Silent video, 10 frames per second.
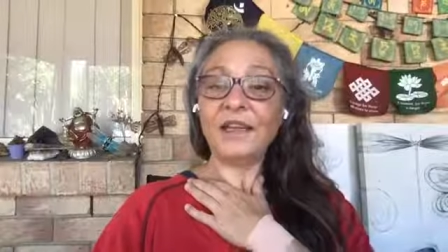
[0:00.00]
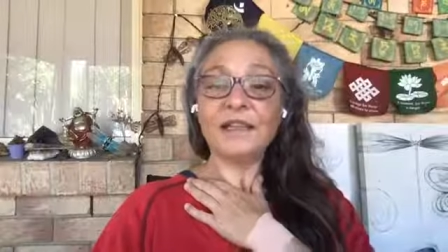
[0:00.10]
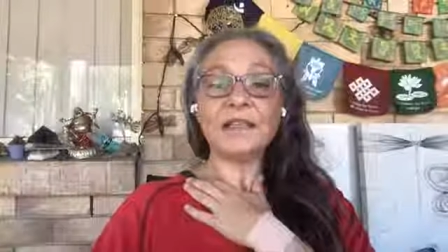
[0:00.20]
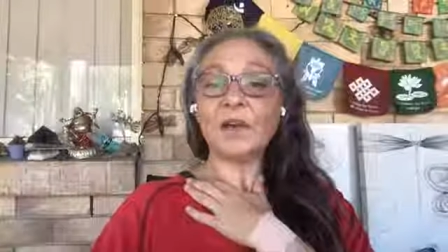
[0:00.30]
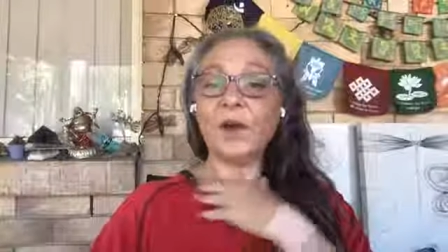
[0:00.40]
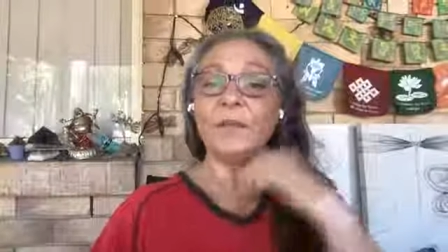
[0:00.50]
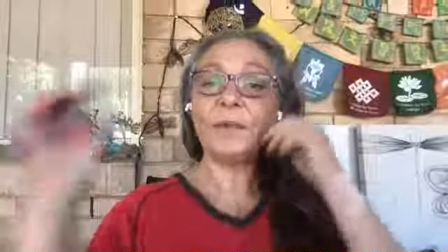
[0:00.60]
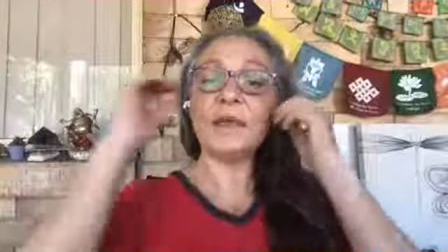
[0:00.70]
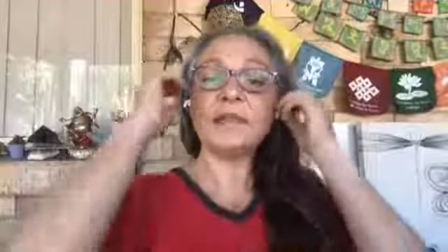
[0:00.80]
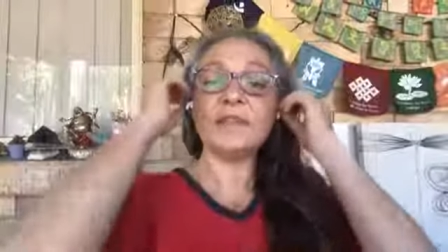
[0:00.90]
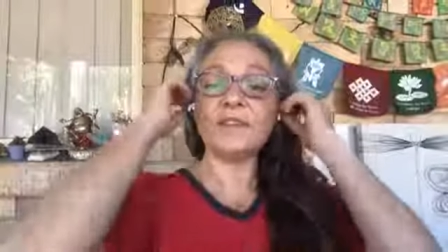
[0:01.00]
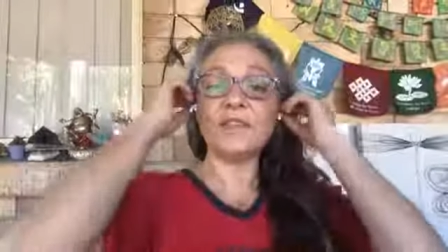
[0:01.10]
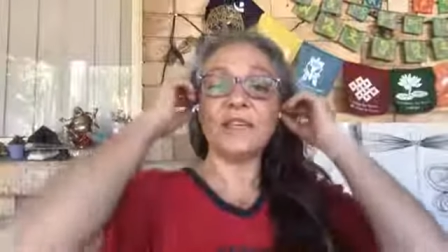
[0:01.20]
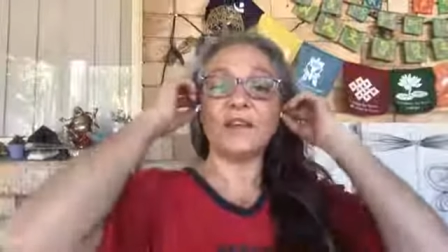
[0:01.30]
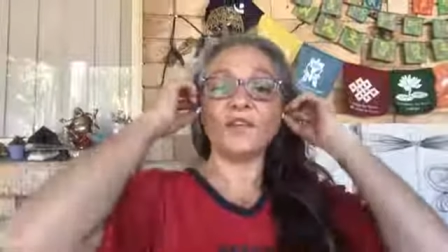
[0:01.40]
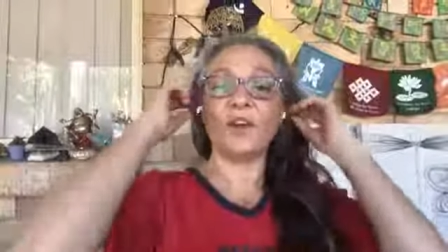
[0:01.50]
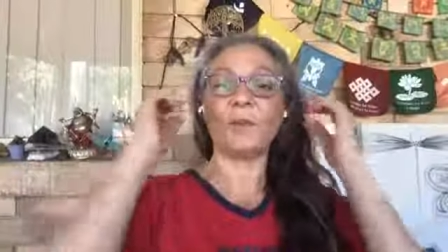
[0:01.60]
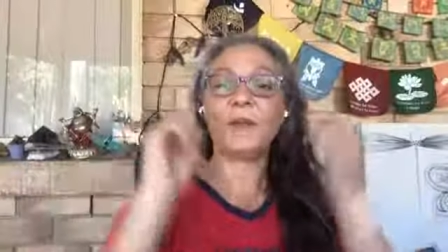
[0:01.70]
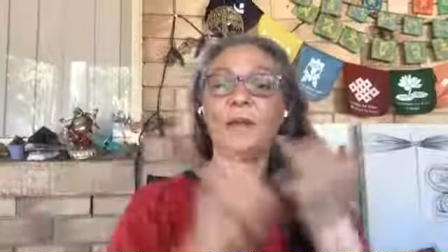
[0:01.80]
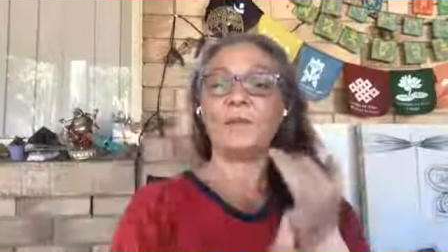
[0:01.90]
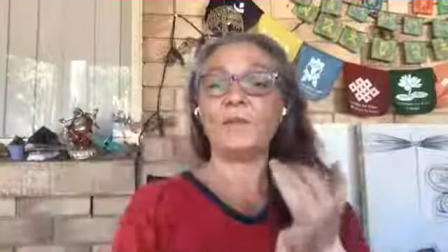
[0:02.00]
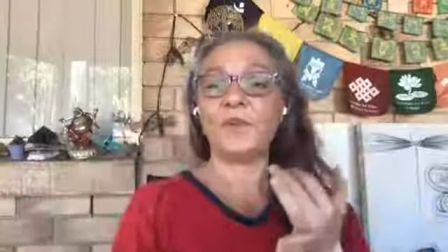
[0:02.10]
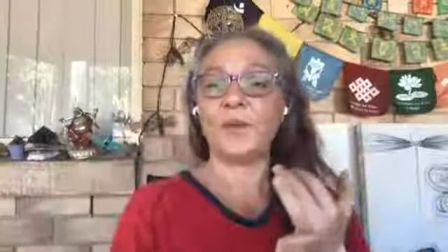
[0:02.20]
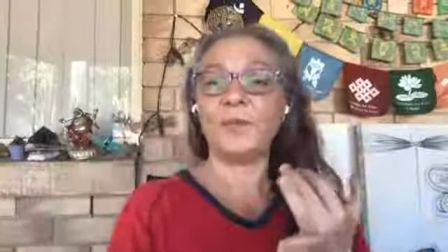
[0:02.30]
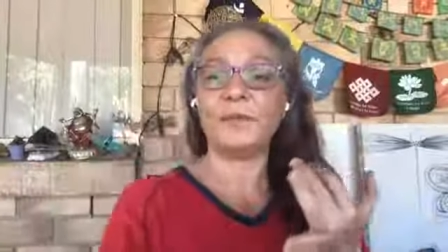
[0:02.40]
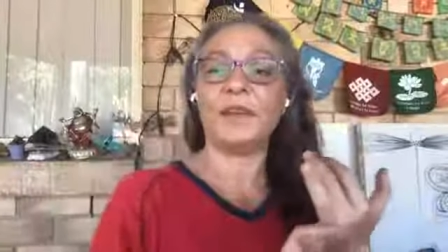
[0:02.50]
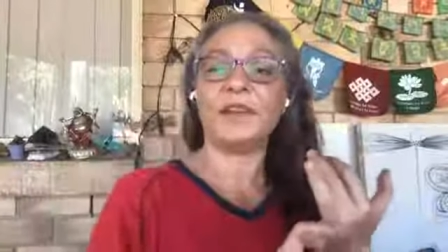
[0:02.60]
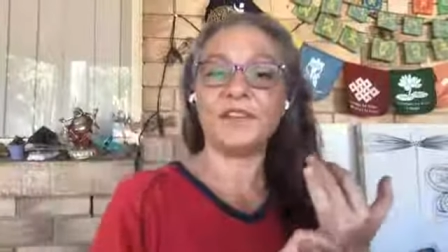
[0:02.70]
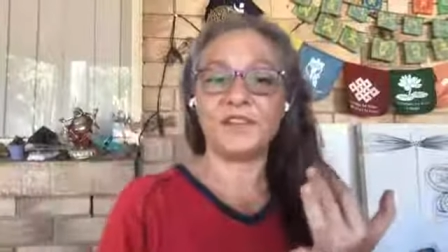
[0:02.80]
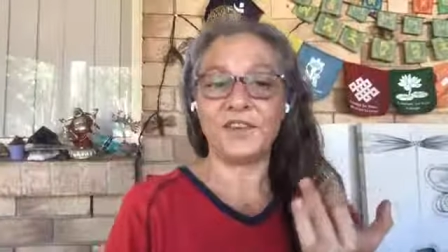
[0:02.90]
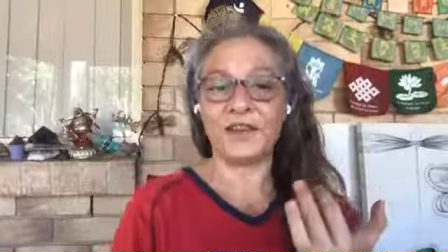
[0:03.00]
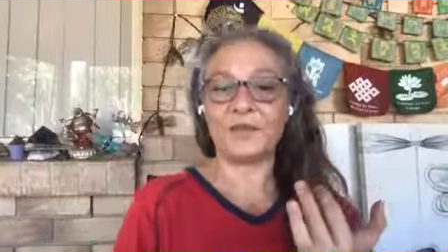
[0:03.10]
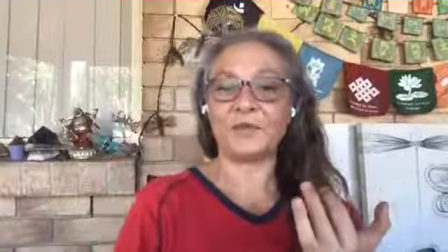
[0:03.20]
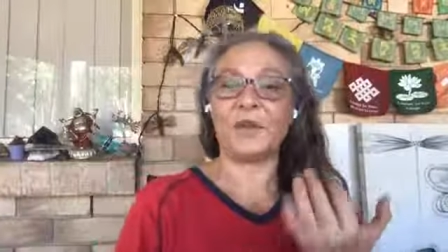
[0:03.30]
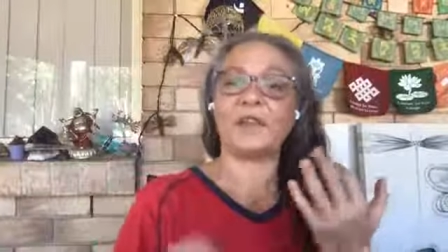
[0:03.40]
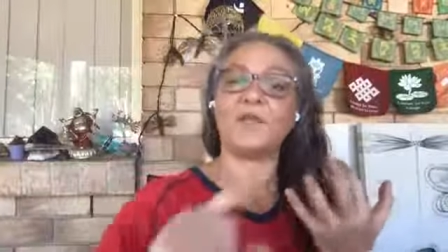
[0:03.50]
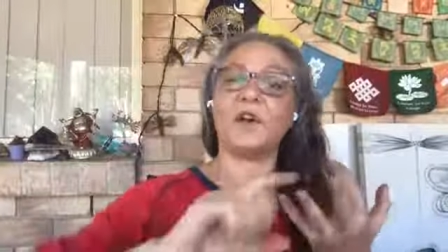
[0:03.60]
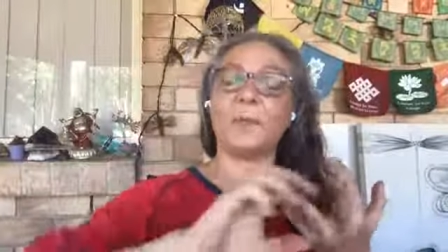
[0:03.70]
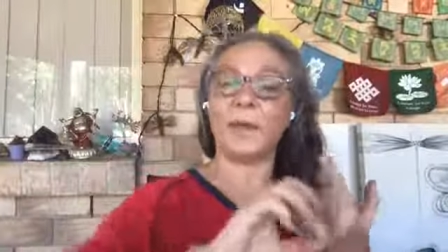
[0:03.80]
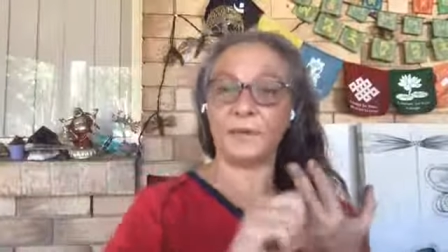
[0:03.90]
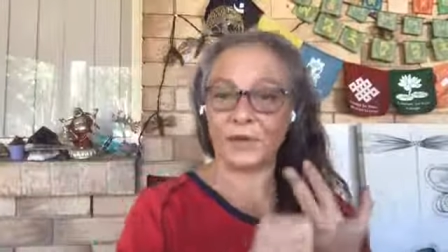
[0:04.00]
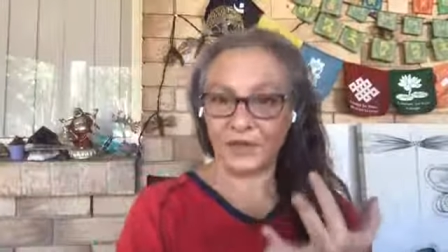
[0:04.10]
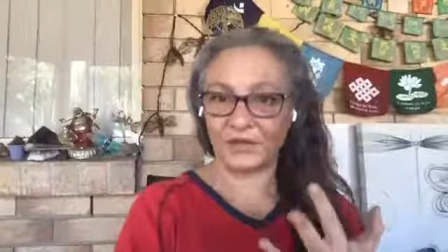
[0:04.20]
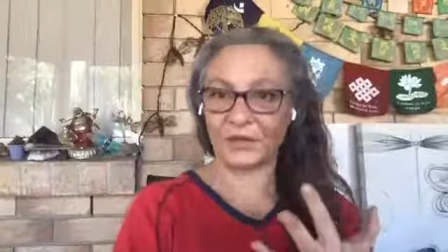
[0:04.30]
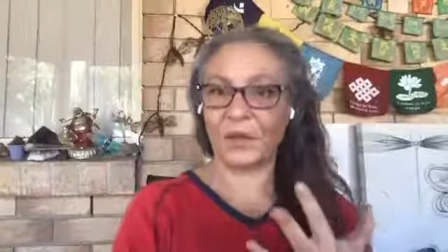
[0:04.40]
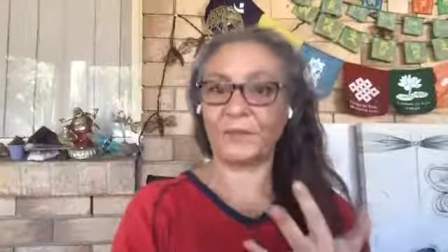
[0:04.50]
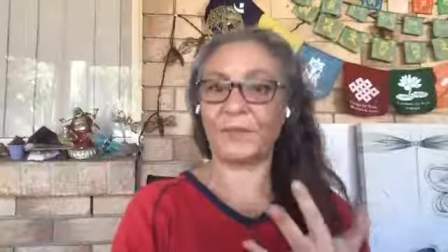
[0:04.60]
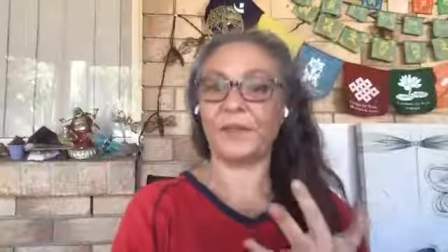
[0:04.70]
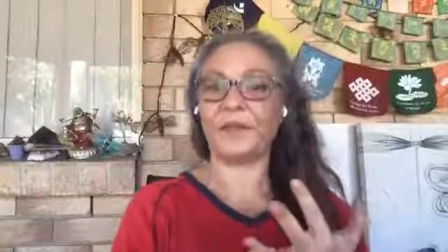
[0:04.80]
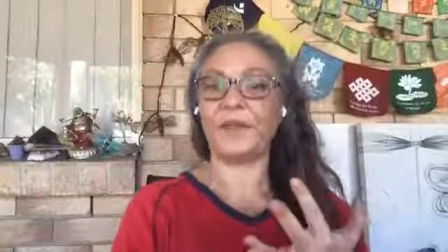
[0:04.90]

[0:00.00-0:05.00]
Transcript: So I'm. It's interesting. I've got people from the military I was with. I've got people I grew up with.